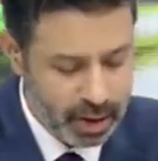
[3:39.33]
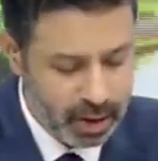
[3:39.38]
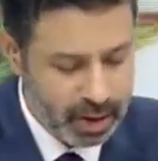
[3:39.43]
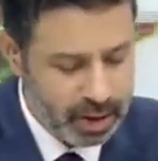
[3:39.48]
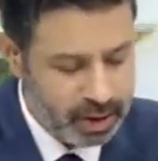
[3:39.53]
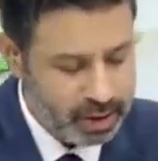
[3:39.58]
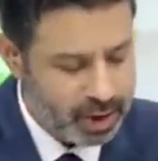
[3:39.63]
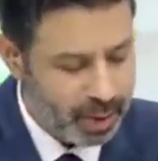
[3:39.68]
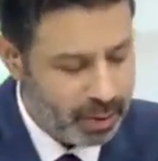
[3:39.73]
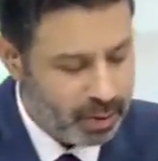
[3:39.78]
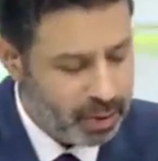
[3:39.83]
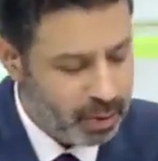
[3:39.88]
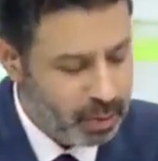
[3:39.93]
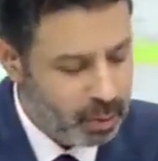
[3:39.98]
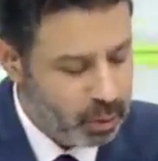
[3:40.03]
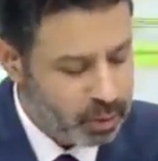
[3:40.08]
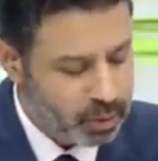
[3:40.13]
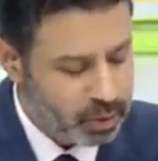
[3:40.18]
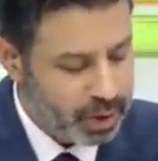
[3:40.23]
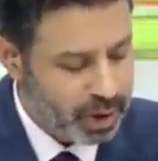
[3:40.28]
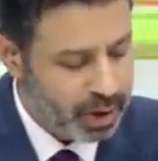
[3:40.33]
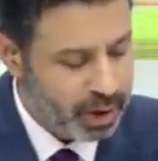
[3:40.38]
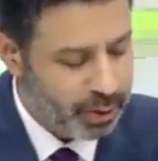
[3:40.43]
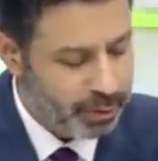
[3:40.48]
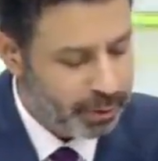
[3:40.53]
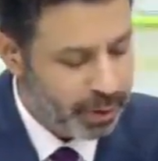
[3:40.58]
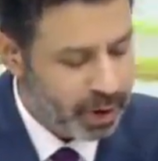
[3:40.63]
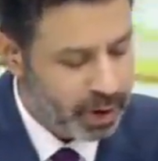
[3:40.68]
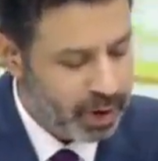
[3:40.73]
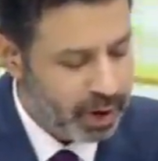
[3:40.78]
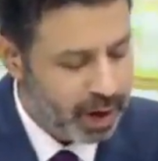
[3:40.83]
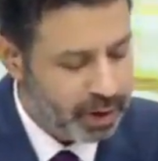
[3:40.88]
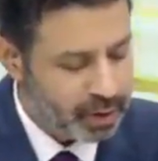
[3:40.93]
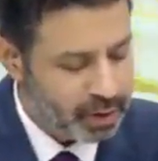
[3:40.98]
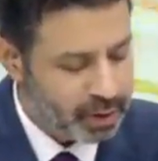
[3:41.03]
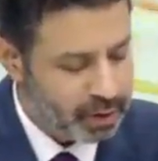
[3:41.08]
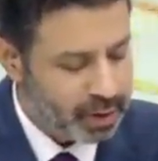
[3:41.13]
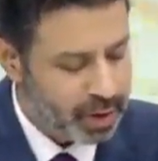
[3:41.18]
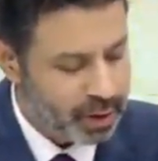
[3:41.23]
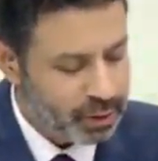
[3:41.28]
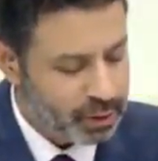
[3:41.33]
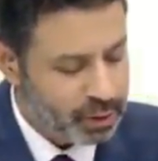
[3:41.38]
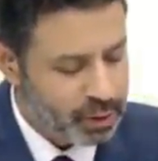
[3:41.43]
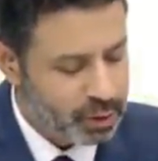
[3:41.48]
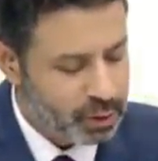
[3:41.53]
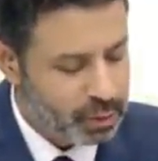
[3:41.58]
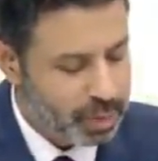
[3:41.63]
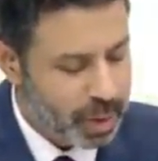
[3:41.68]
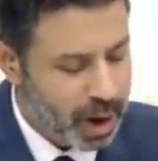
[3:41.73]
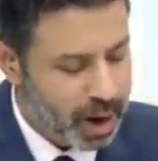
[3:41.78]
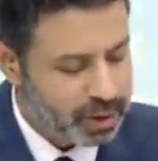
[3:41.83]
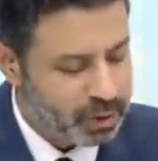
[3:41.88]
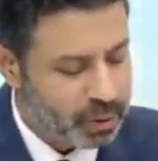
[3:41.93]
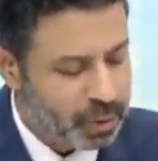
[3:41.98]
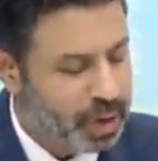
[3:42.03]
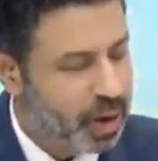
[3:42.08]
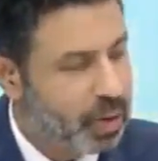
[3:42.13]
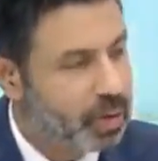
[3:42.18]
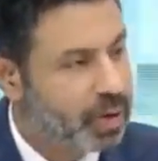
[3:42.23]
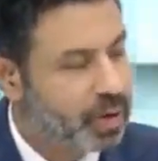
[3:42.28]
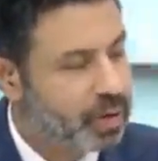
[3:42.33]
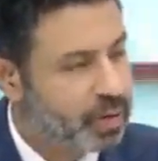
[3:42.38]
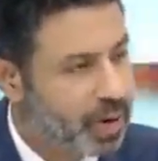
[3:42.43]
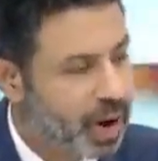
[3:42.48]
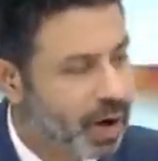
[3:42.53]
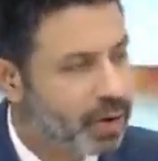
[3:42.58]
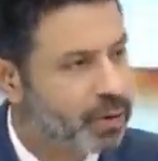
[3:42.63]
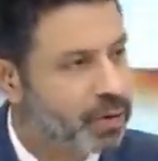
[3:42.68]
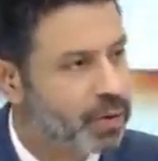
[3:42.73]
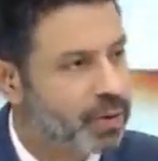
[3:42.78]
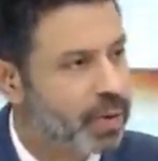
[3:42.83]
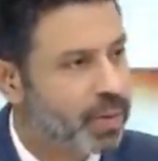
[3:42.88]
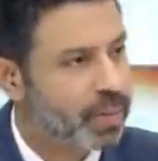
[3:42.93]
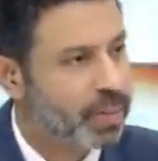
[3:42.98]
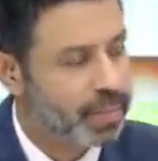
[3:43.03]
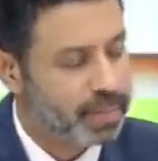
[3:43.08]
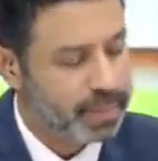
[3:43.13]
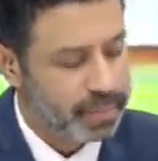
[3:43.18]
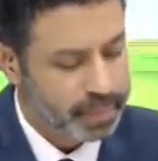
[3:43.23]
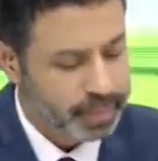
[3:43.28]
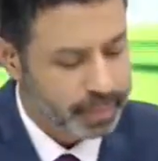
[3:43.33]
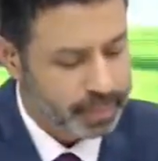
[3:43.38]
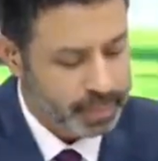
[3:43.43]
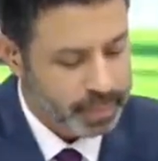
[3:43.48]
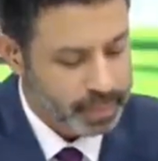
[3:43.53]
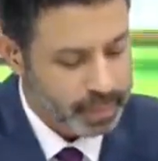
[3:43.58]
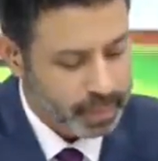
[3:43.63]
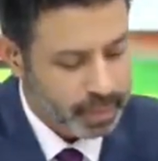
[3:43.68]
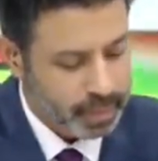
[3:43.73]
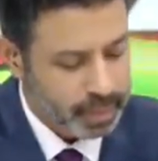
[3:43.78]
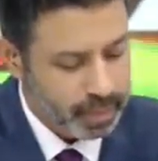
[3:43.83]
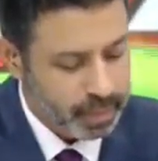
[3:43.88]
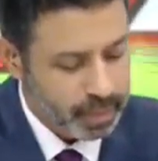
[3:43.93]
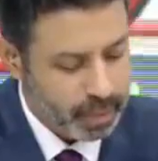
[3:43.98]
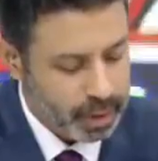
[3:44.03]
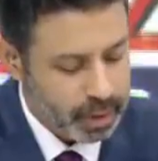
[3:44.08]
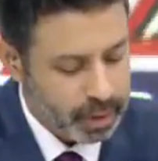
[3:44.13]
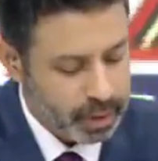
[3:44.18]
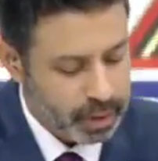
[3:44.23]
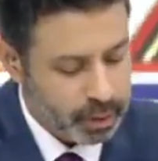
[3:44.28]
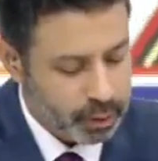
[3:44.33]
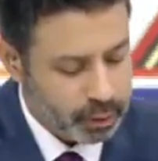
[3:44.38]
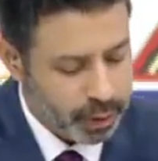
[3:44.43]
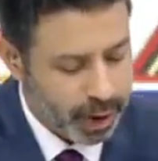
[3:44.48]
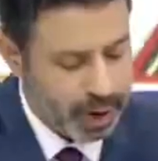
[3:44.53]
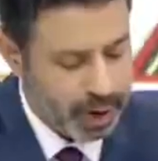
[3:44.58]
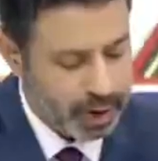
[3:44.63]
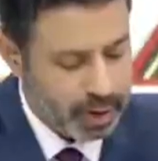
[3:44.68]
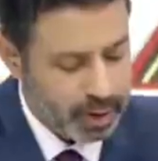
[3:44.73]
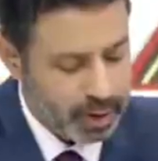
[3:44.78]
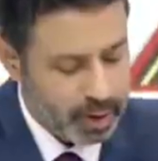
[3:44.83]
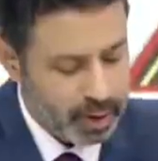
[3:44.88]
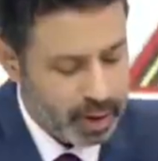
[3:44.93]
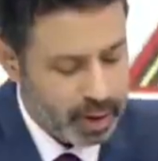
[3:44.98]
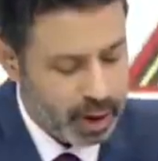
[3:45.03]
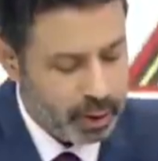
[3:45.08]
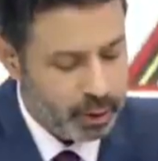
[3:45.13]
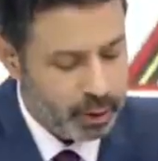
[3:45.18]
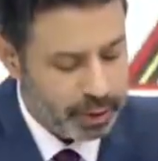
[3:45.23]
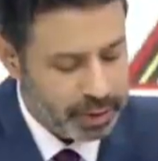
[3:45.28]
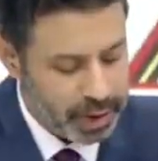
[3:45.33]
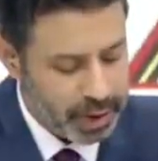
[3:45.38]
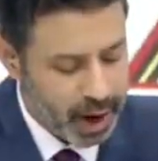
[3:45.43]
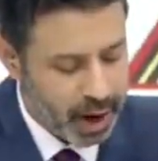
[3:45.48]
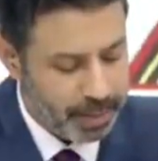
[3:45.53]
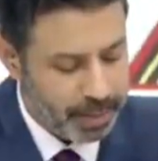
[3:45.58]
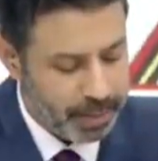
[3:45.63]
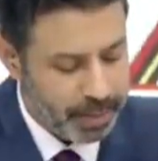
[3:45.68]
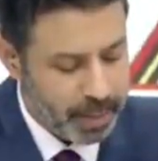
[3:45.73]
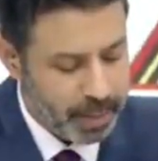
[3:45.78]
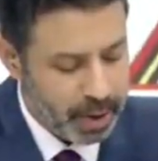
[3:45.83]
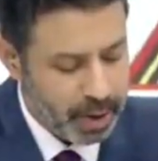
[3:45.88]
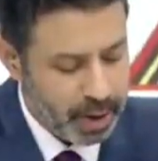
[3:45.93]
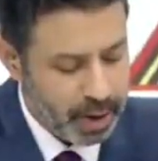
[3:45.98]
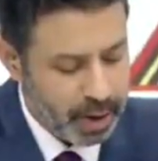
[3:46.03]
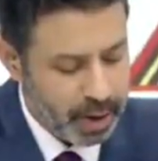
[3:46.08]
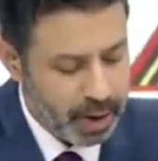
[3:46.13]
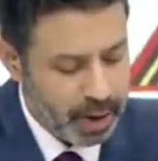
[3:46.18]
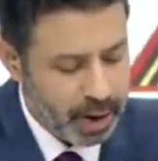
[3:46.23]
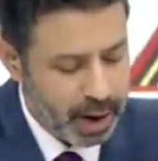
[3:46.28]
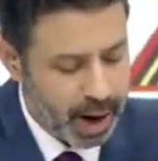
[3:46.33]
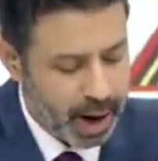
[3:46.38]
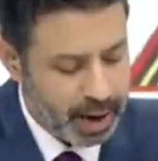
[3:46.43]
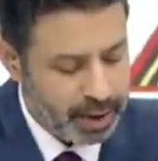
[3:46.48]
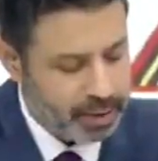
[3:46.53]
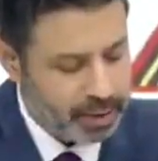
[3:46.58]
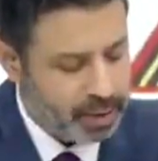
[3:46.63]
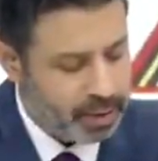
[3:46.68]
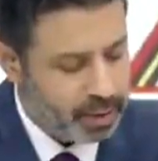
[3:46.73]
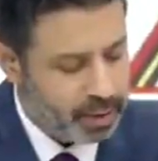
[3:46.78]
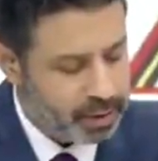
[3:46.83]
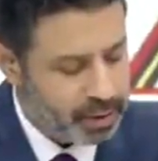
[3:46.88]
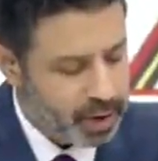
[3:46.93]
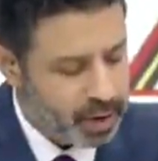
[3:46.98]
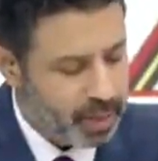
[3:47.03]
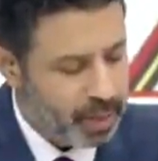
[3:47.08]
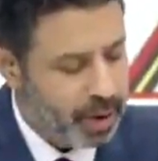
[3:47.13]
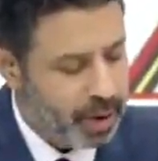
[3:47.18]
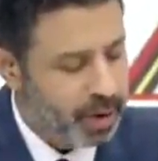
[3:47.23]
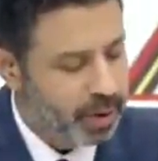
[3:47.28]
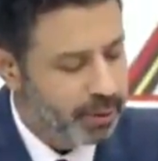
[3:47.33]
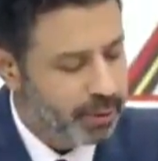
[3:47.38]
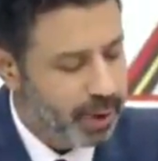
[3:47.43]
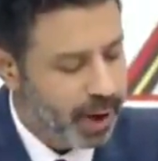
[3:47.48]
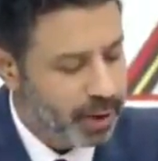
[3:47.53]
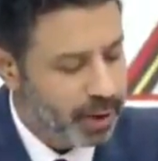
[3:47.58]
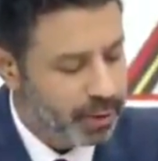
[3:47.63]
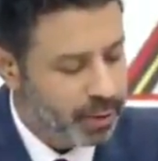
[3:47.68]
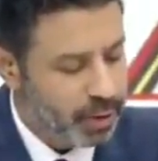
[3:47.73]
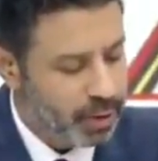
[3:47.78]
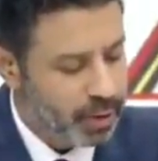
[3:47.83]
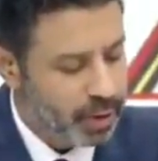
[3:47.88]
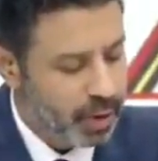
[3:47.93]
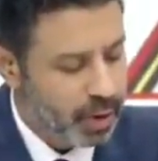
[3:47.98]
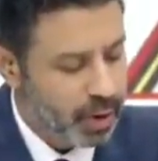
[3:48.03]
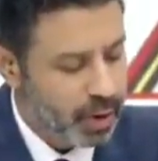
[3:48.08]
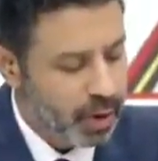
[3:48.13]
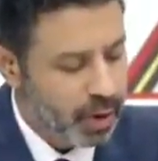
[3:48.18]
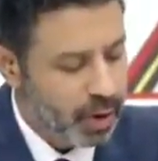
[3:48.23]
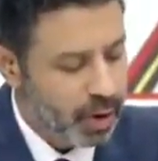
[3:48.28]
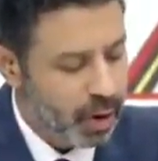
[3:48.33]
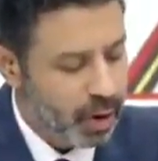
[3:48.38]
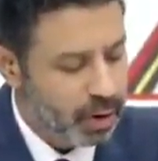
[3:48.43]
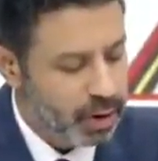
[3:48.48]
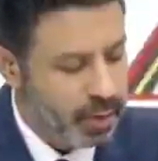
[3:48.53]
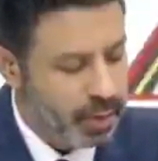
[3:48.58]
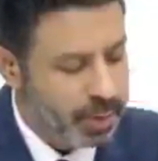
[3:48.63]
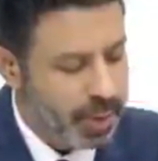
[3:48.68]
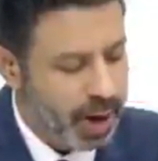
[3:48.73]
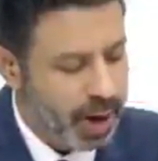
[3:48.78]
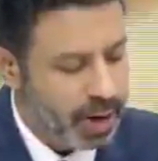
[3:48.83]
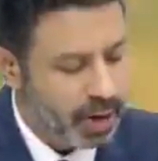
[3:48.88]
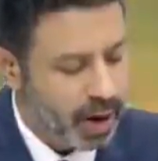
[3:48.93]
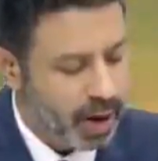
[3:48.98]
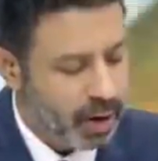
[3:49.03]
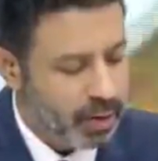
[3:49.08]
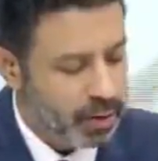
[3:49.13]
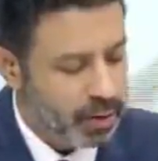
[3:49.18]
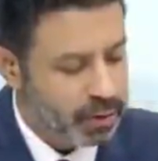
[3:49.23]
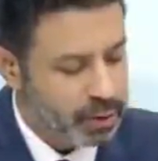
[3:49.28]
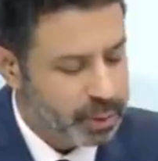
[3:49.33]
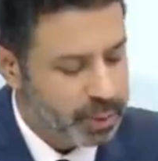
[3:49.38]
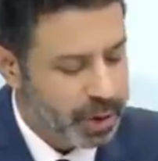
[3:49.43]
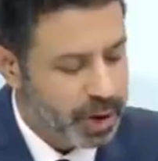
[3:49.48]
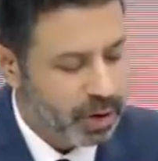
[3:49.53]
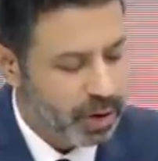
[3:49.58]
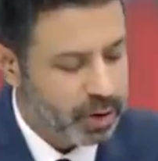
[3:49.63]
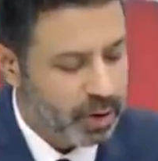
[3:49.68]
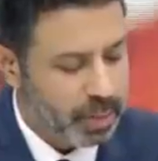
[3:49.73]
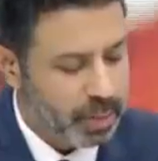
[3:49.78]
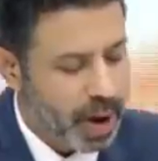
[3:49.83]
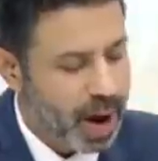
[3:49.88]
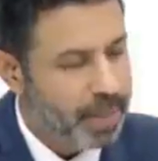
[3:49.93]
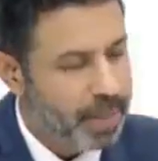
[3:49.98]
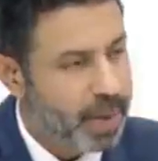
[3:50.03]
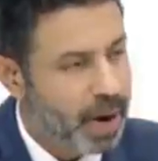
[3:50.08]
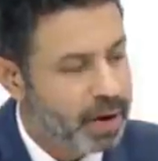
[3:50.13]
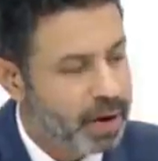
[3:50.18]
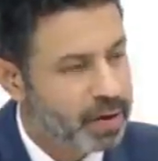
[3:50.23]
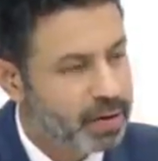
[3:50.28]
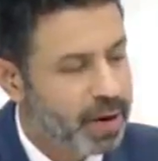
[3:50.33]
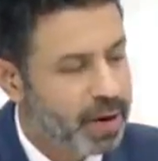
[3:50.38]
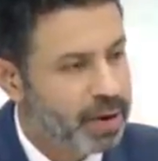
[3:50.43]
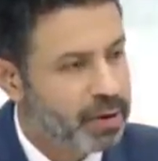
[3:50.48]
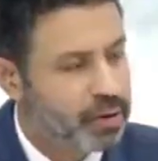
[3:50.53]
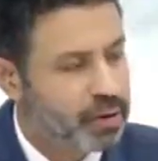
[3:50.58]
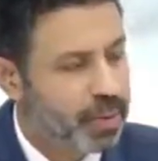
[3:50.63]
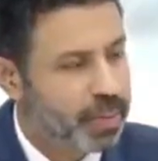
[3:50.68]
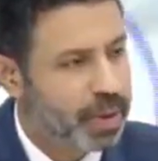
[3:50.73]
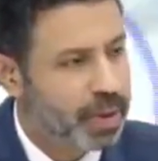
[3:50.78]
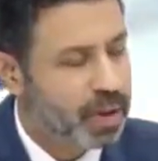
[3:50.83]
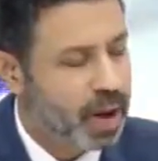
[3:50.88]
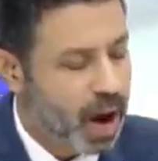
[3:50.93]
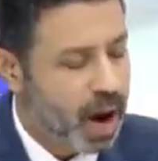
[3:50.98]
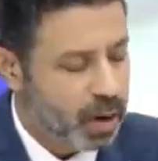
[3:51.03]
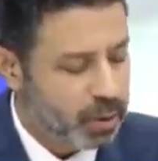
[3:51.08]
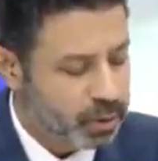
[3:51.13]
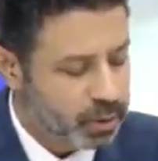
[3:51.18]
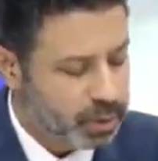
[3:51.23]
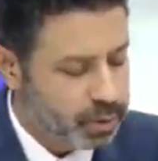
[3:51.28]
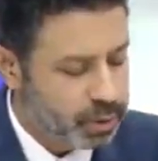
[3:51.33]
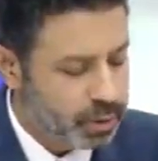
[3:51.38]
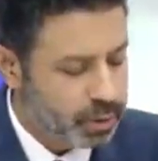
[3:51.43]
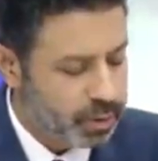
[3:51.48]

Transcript: Some of the most significant legislations passed without discussion. The trend is on the up and is a disturbing reflection on the breakdown of spirit of bipartisanship in the House.